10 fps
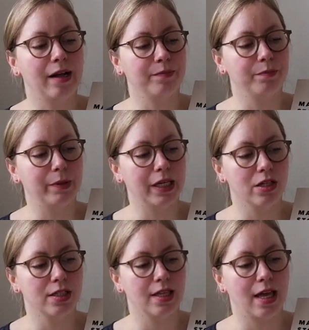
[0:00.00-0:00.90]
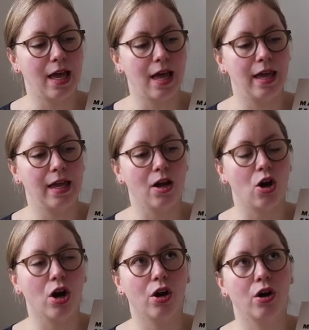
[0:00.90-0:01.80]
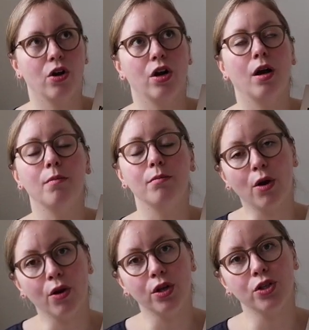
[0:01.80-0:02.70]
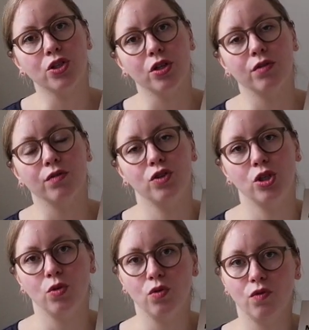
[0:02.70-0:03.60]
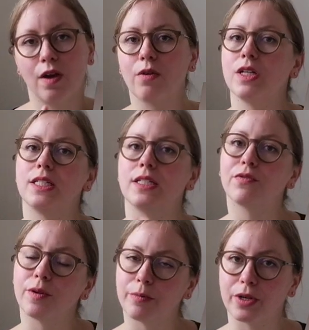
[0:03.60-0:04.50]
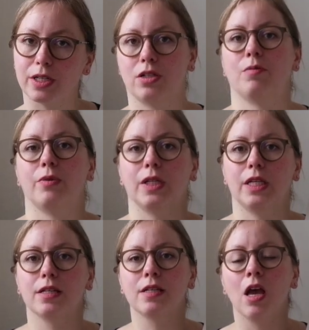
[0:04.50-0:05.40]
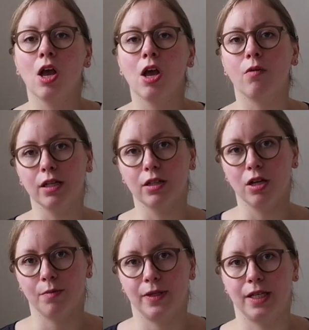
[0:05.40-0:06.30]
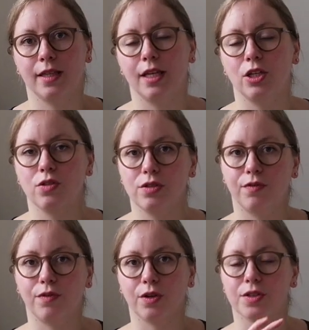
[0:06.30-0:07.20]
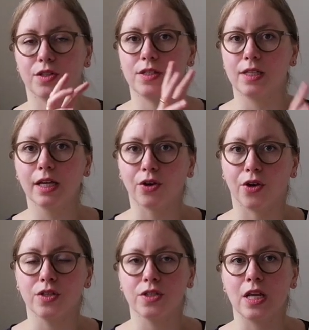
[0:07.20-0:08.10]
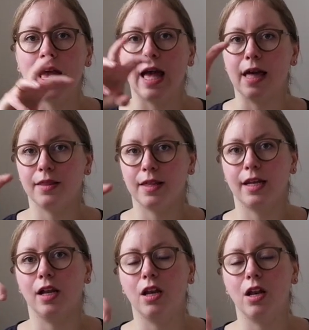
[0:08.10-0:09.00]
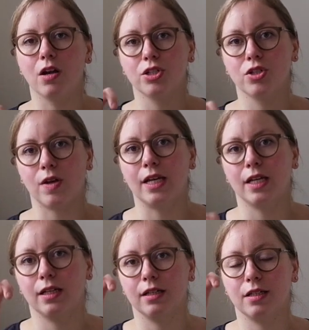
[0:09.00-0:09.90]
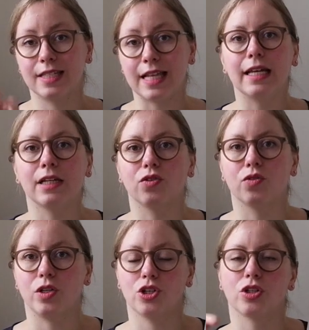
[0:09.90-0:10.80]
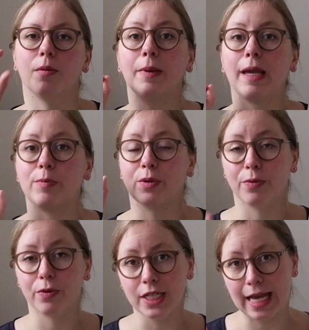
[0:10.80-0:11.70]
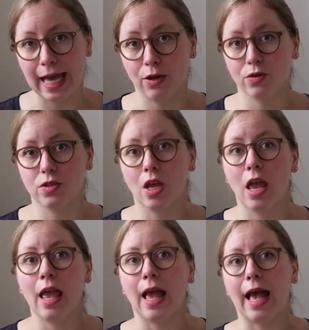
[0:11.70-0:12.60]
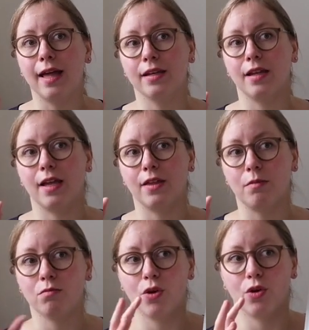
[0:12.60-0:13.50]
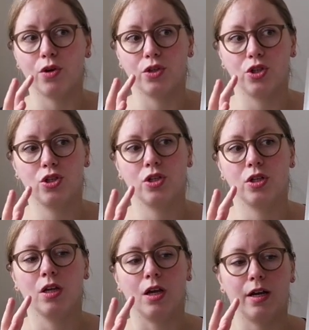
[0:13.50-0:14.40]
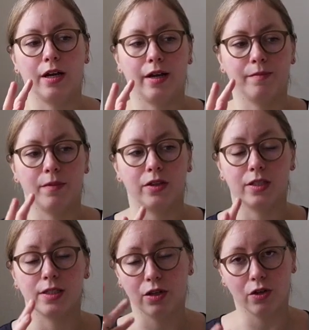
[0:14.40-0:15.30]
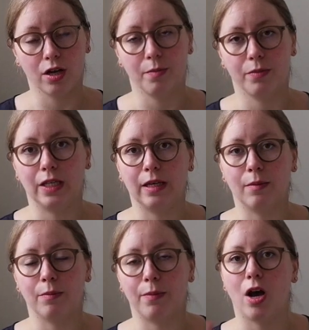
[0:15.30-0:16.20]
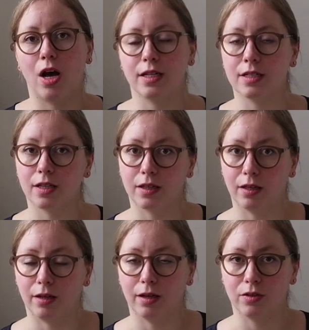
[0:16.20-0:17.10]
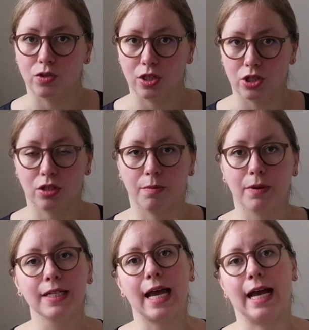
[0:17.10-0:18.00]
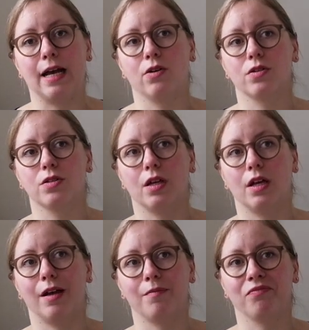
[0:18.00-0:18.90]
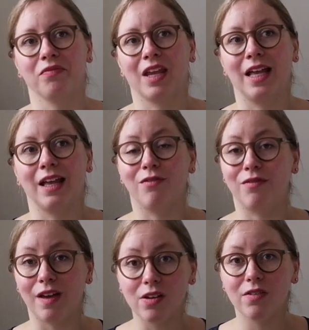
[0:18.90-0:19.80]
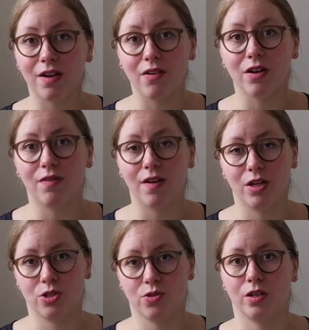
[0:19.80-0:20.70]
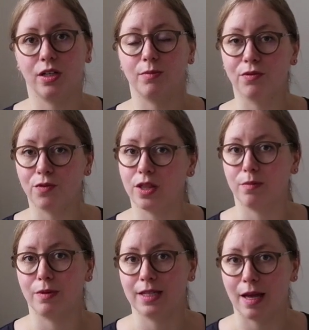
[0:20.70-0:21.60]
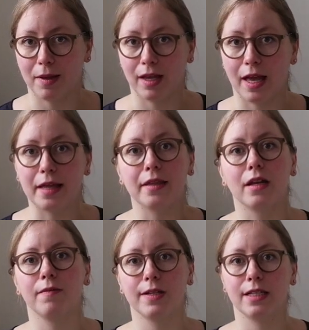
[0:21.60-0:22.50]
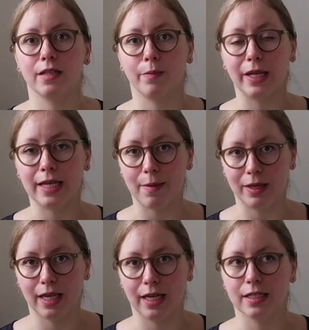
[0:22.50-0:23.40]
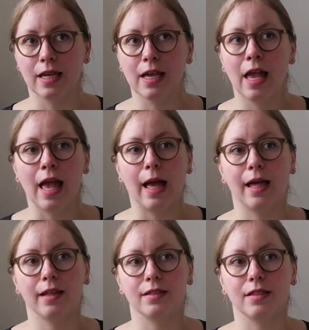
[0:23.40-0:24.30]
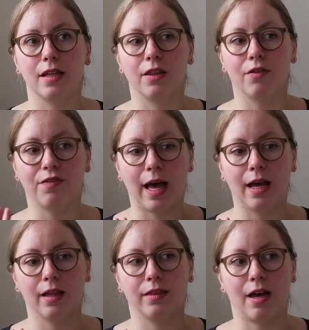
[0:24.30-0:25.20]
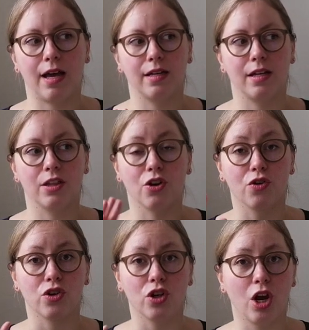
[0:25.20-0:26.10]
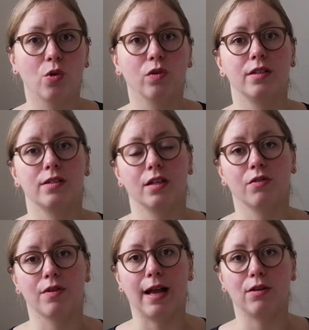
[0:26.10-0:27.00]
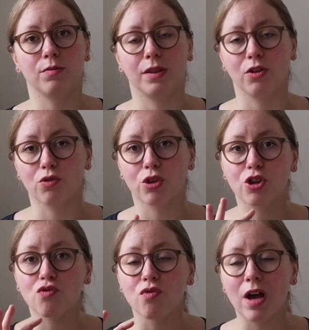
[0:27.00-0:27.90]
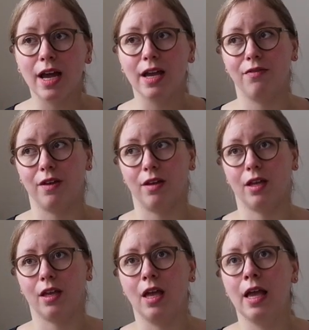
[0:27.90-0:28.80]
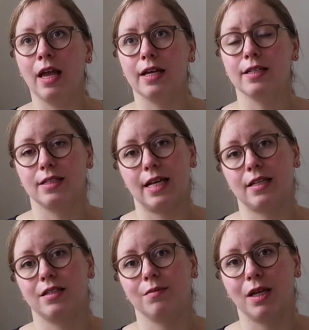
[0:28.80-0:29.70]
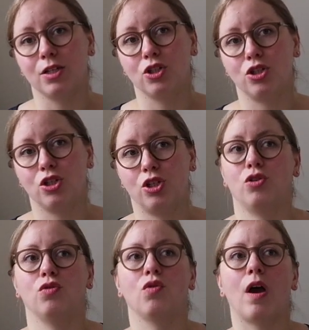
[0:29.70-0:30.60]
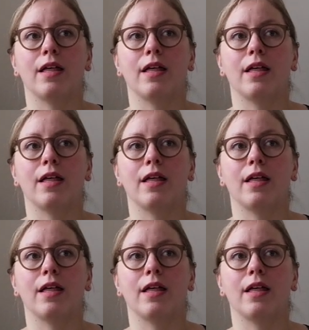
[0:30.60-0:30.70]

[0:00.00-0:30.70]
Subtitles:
because they are a merge of two very different print companies. One company that used to focus on stickers, and then a long-standing traditional paper print house. And they merged. The sticker company bought the traditional print house very shortly before the pandemic. And then obviously the pandemic hit. And the fact that they're not only still around, but they're thriving is a testament to, I